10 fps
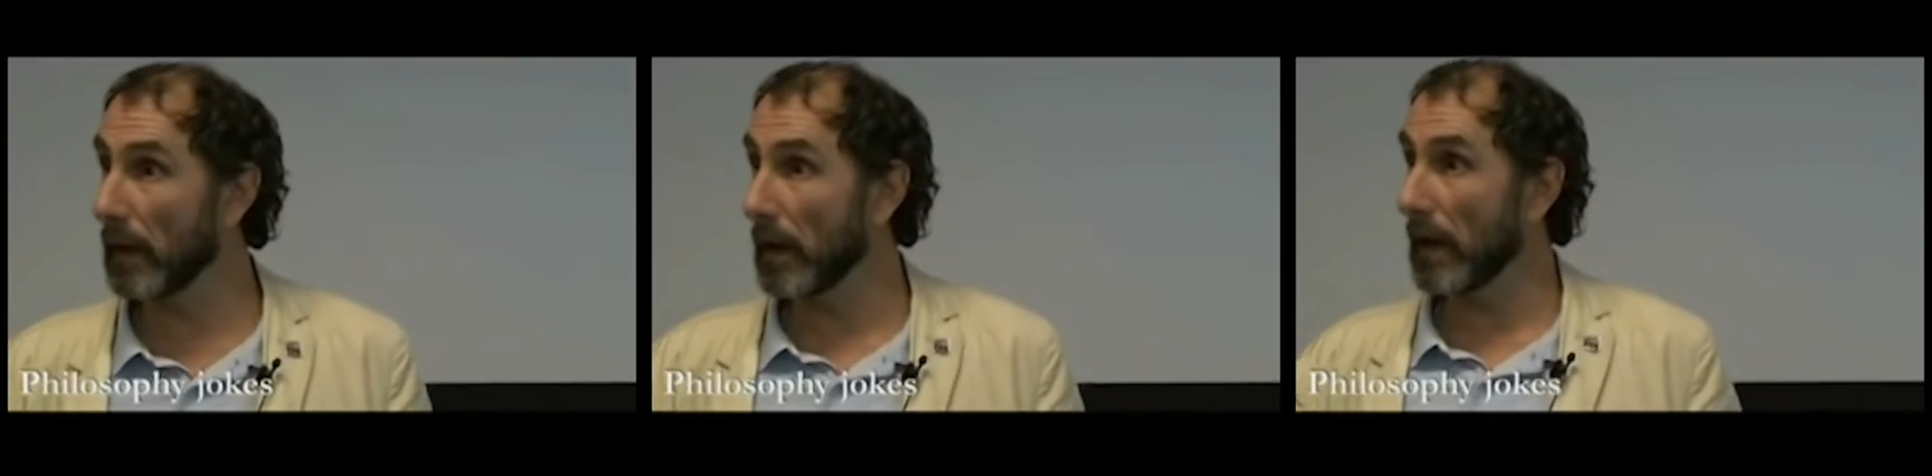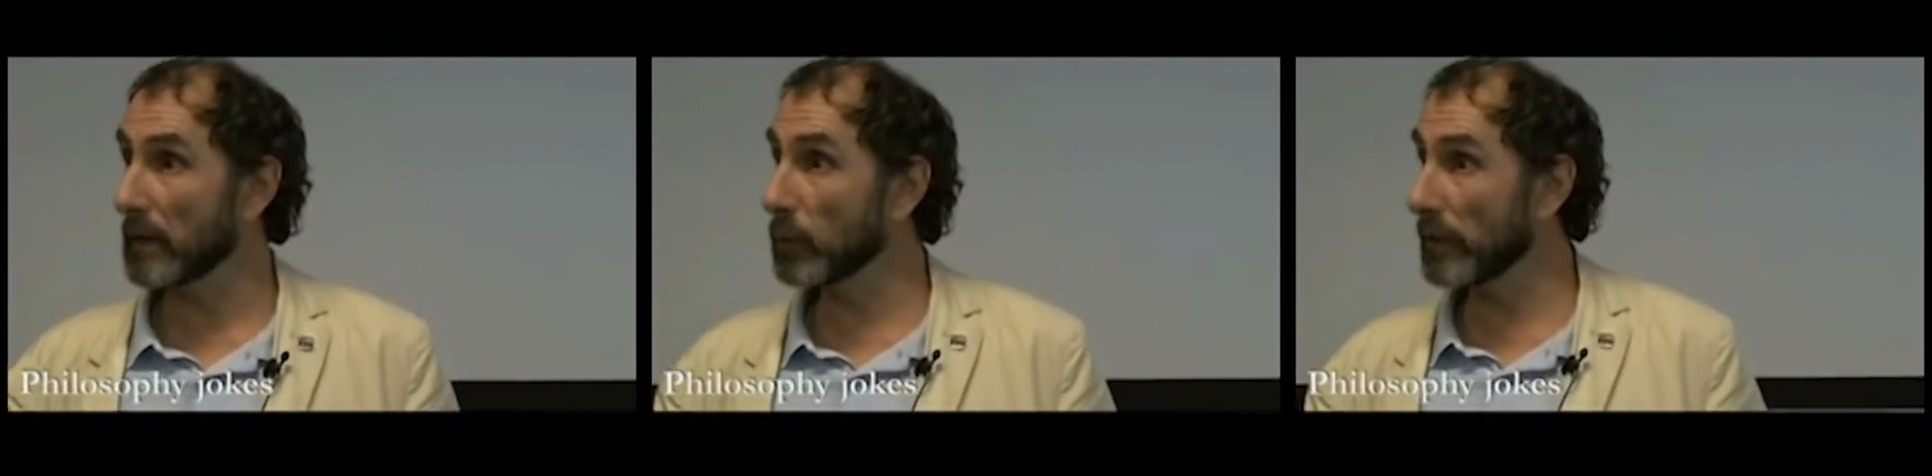
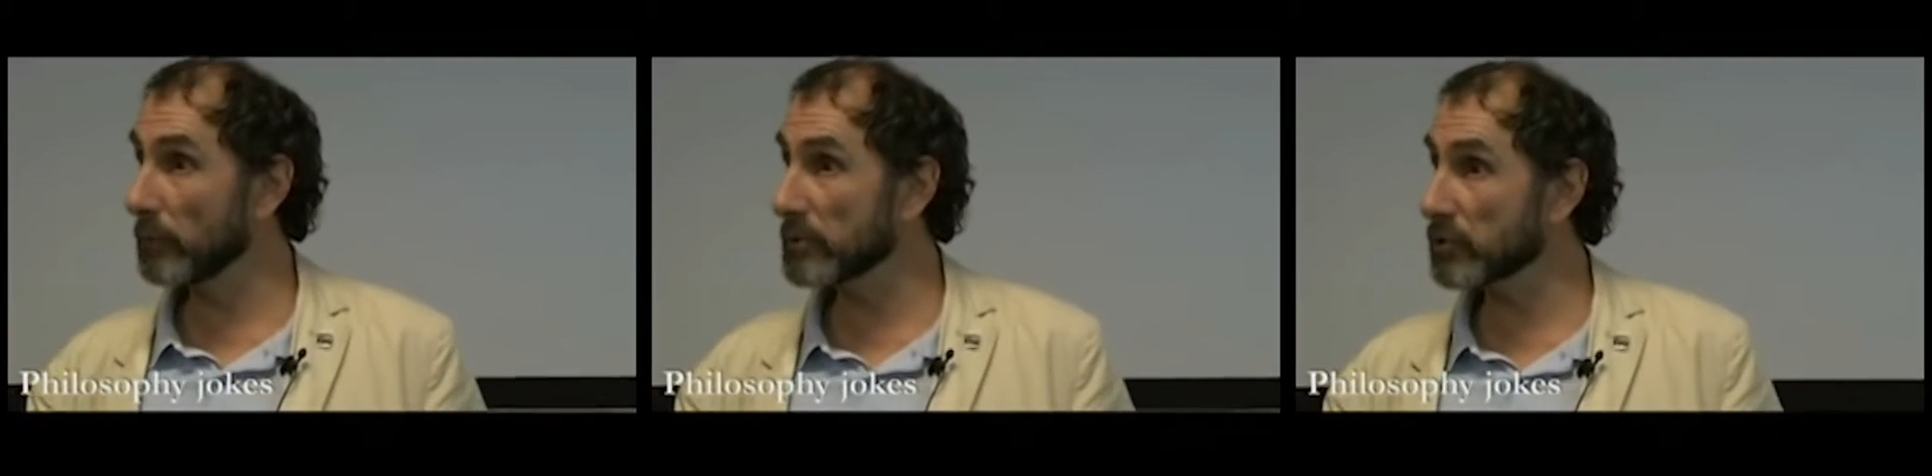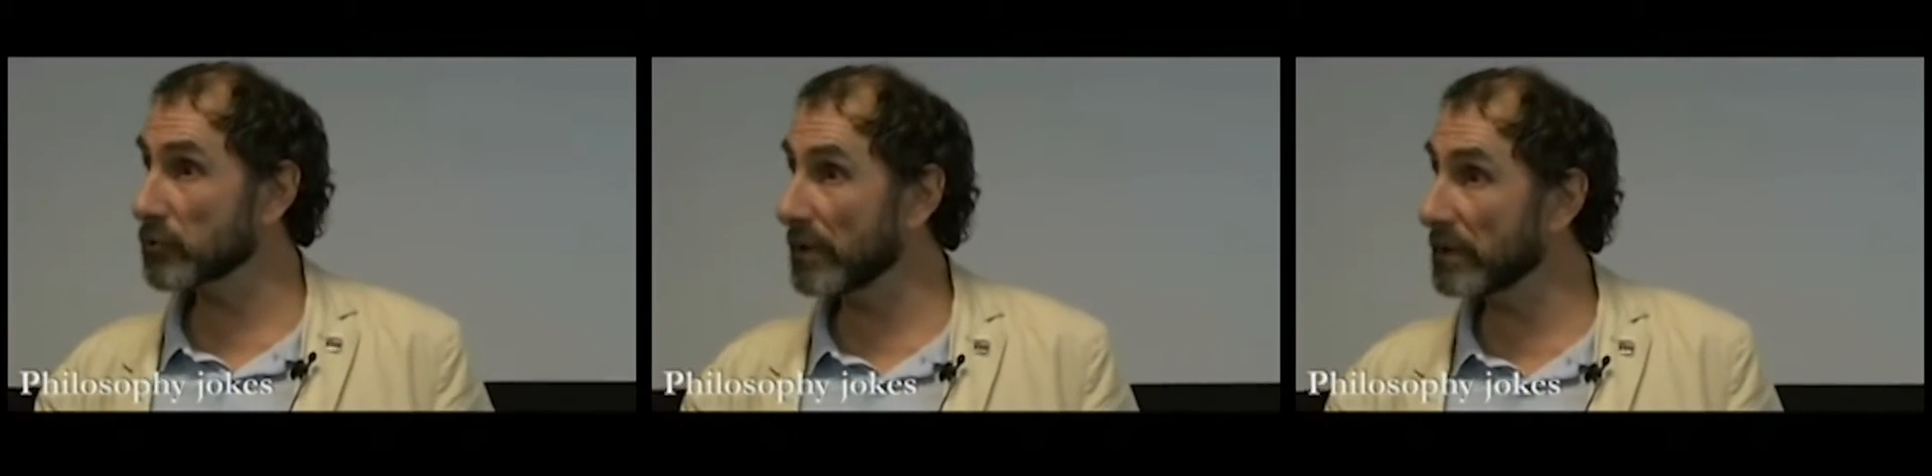and one that was
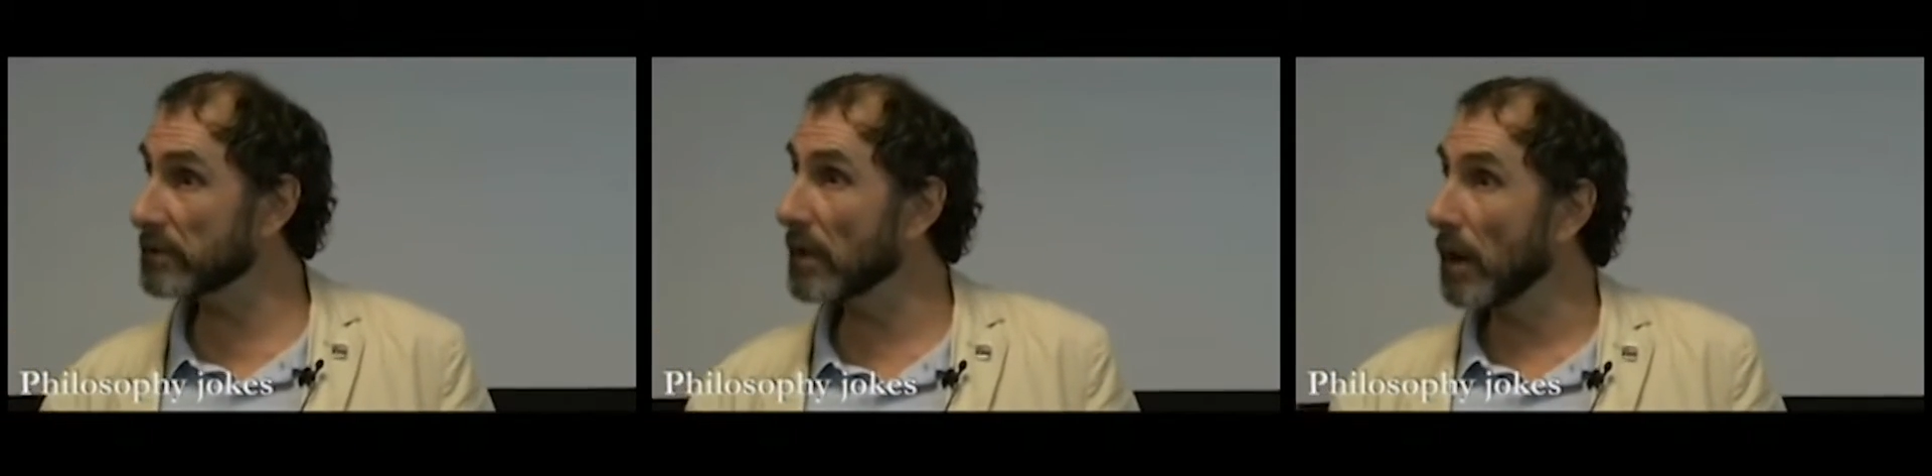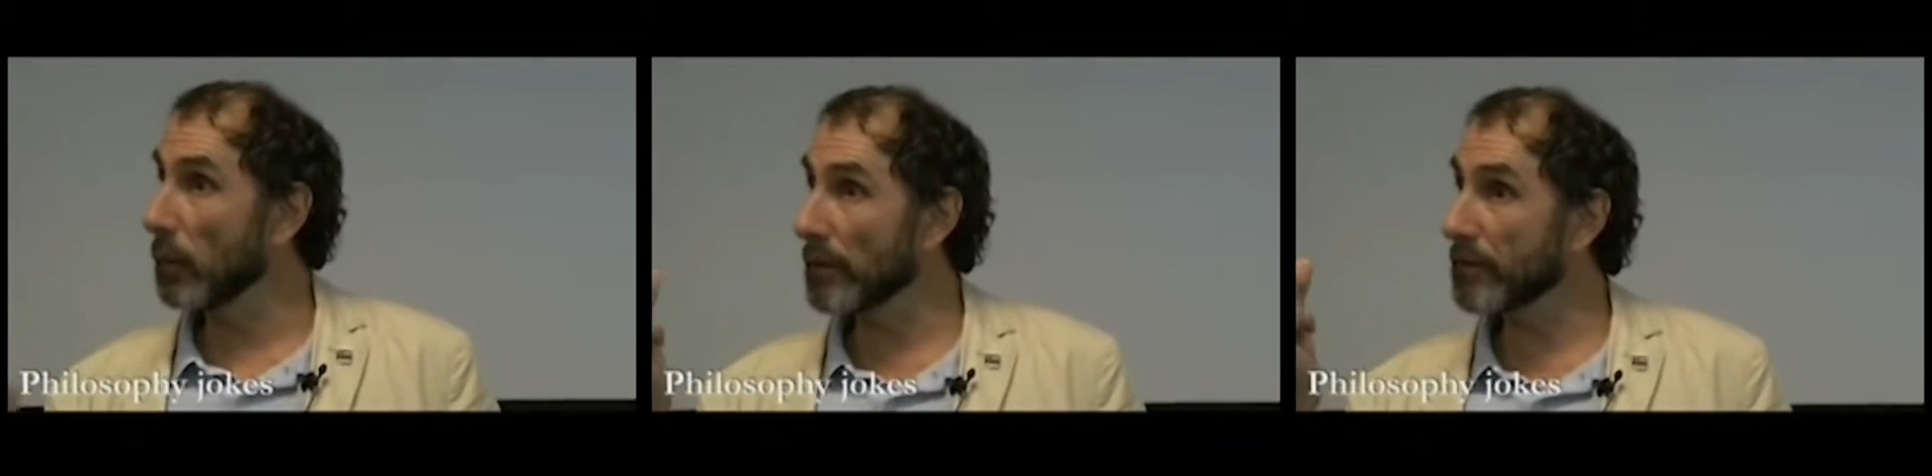treated
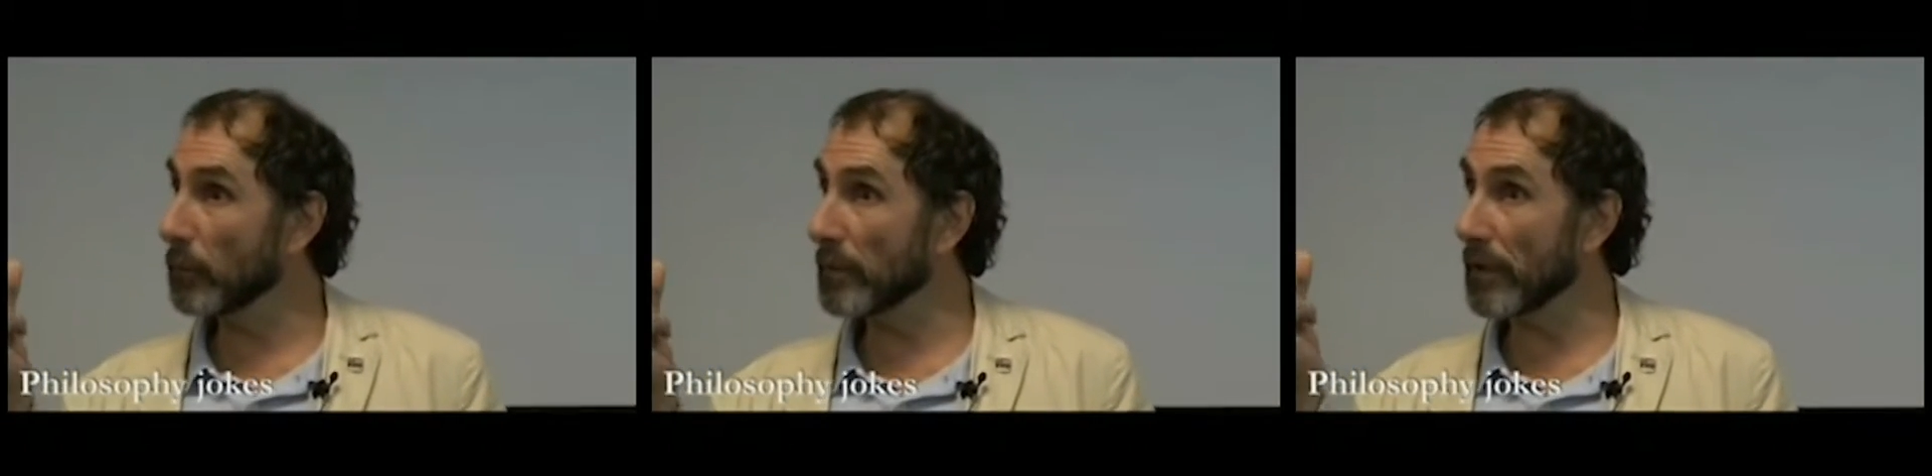with